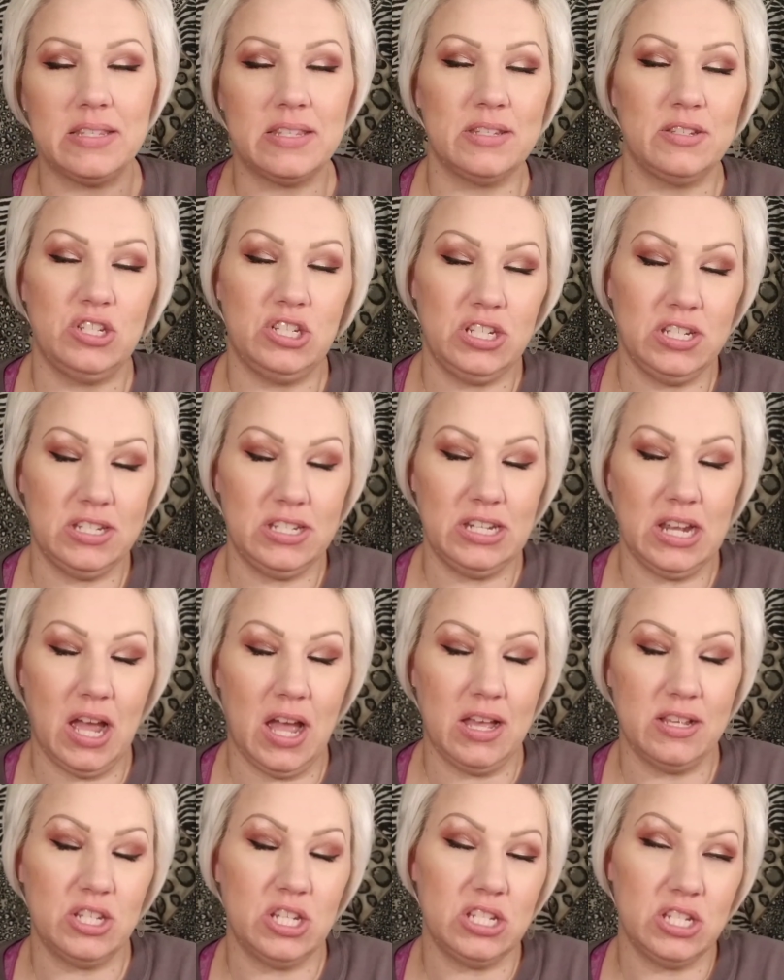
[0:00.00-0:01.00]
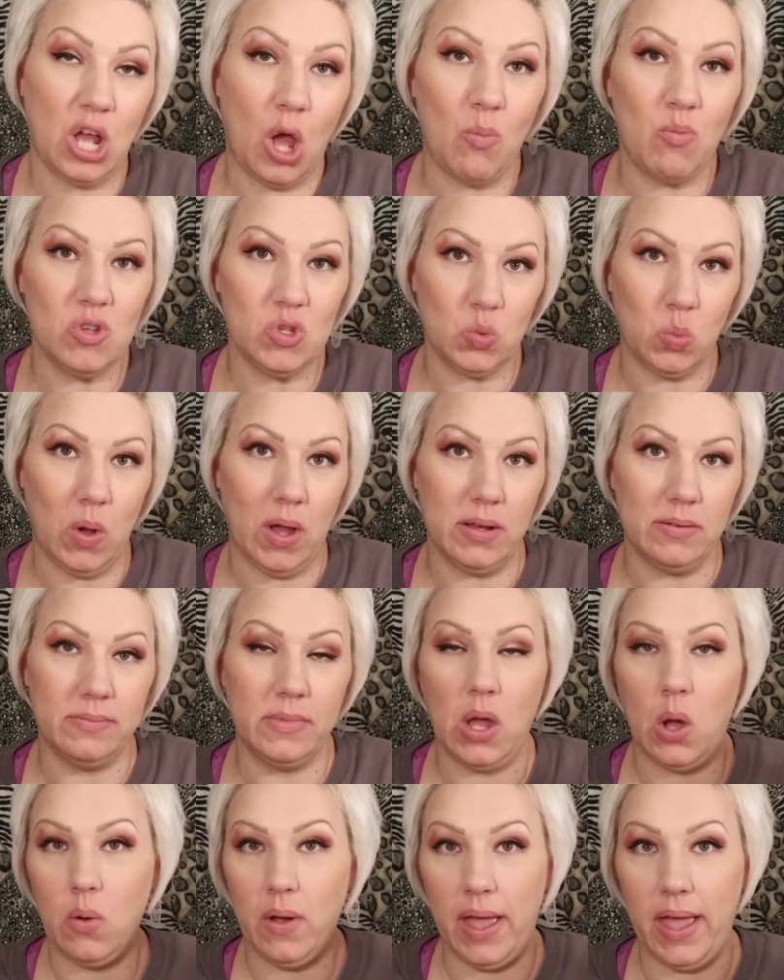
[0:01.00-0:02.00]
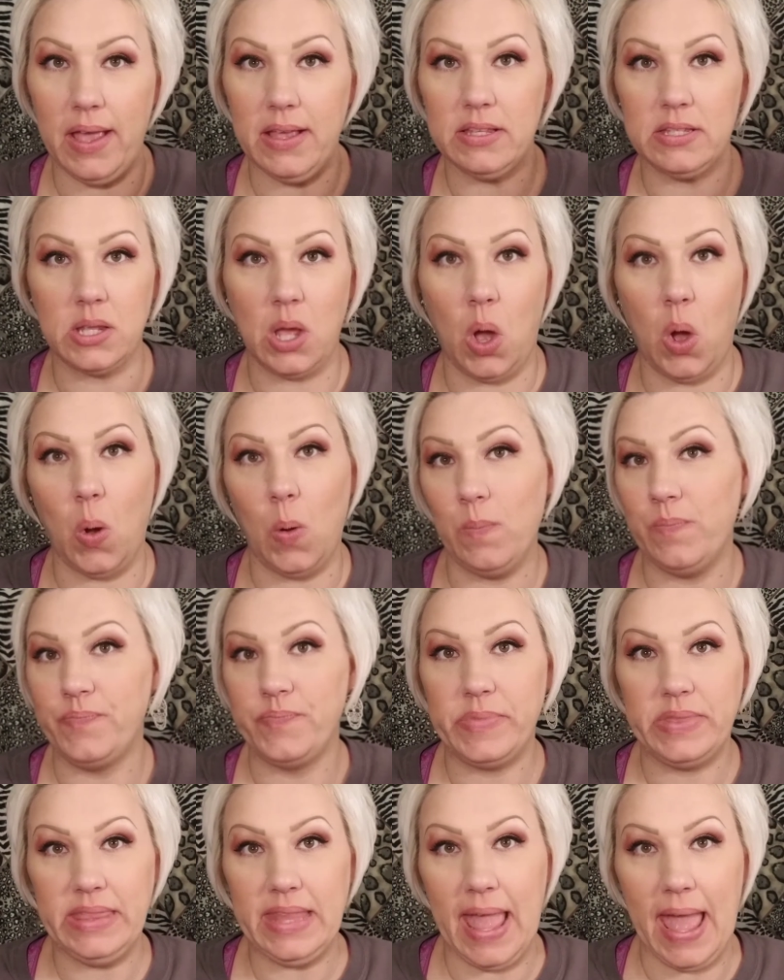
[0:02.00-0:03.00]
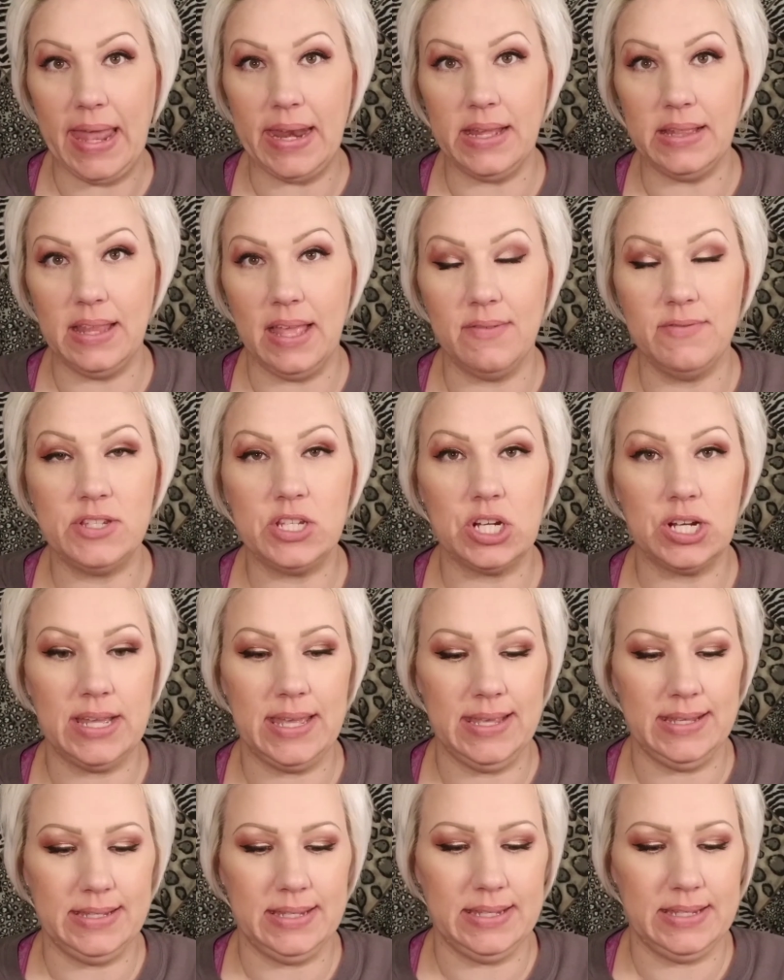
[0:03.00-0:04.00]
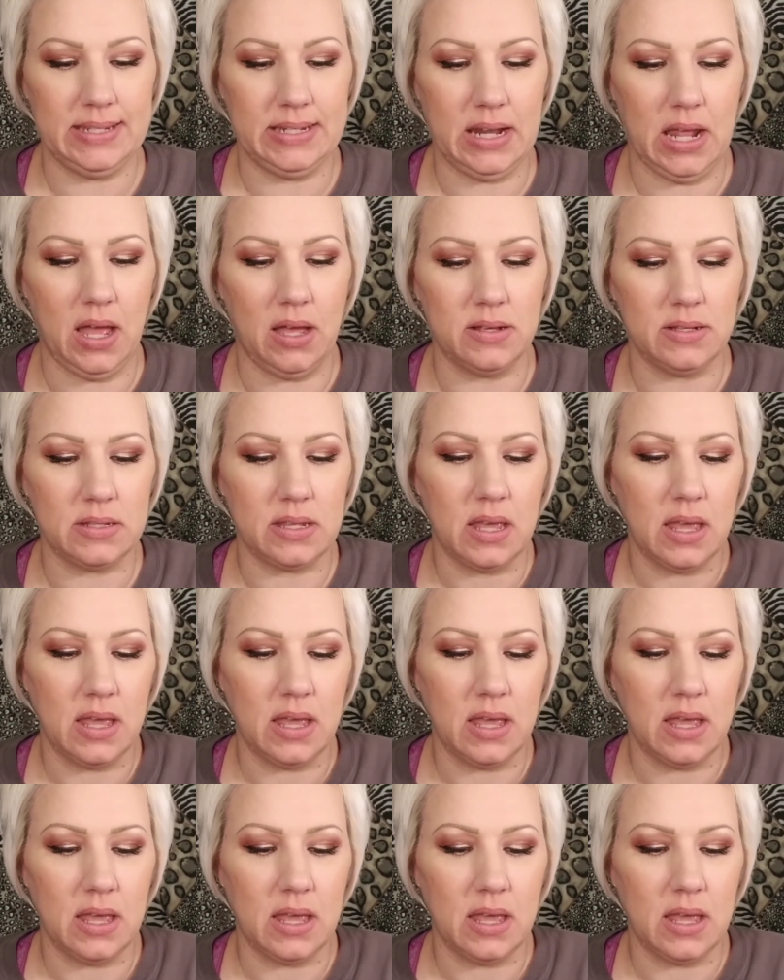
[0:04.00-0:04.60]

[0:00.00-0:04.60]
She's almost 1, okay? So Nana loves her kisses and hugs,